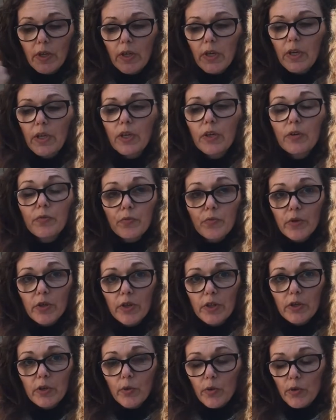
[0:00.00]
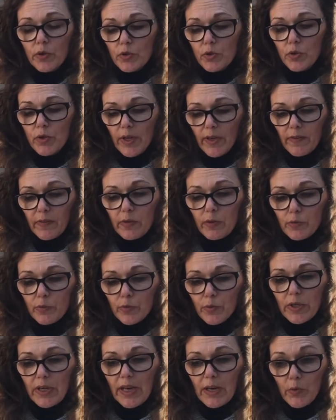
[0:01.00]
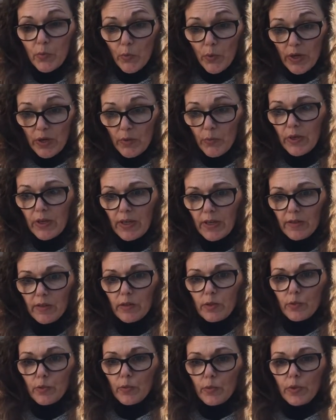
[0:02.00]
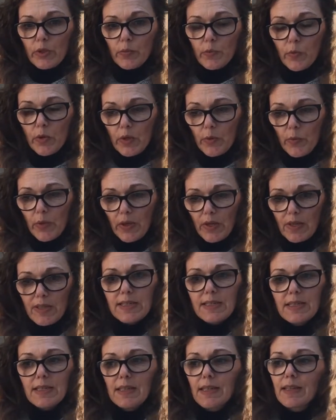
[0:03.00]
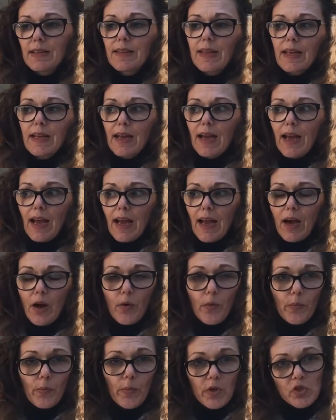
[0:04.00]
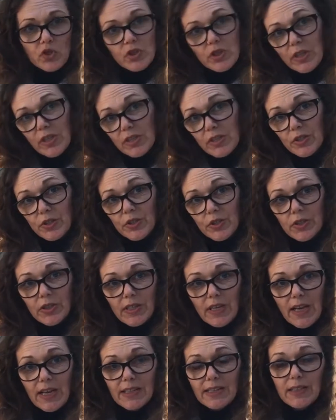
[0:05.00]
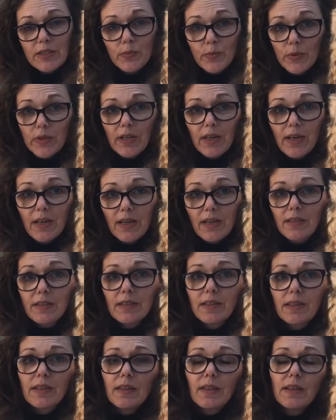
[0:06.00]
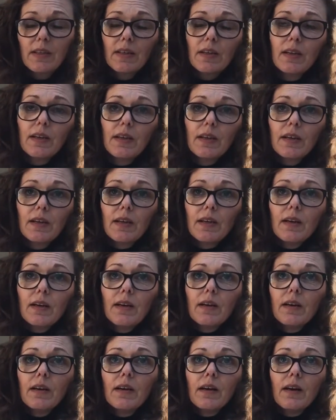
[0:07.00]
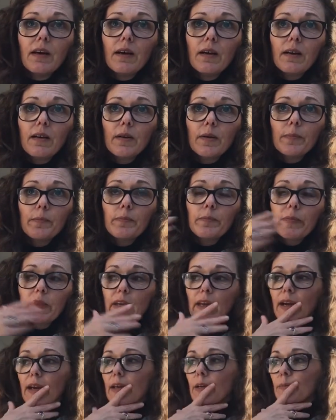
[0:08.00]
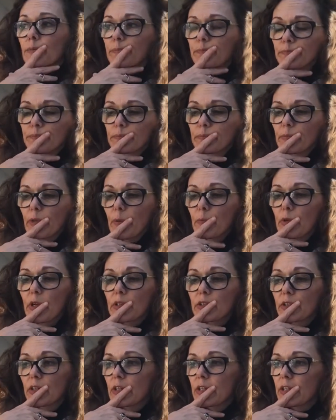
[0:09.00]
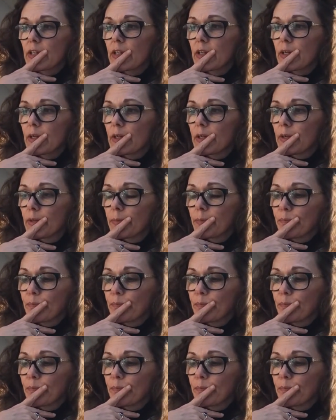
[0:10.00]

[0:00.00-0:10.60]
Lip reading: If we are going to get through it, and when we get through it, we will see that how much interconnected we are. Yeah, I'm not gonna